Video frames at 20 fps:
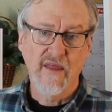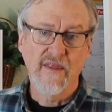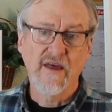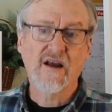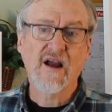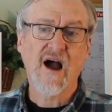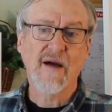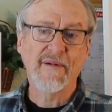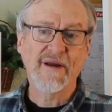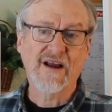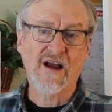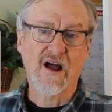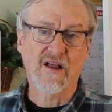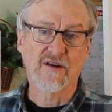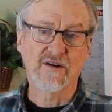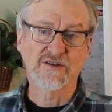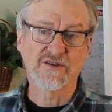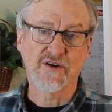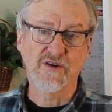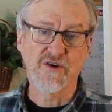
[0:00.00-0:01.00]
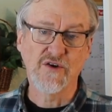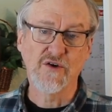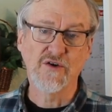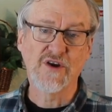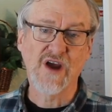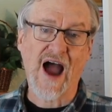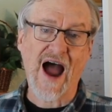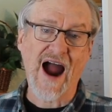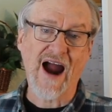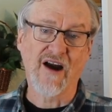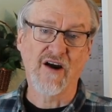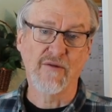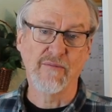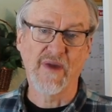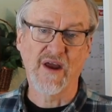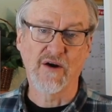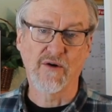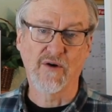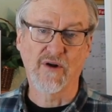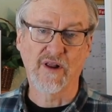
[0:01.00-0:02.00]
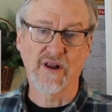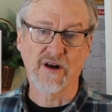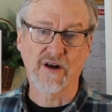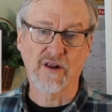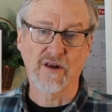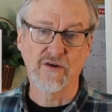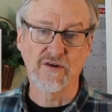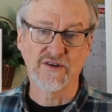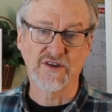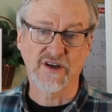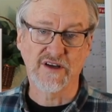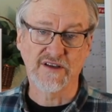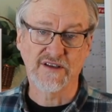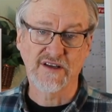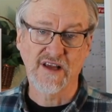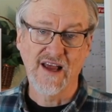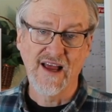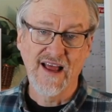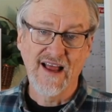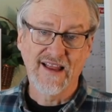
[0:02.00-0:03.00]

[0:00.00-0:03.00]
The common colors are due to iron mineral inclusions.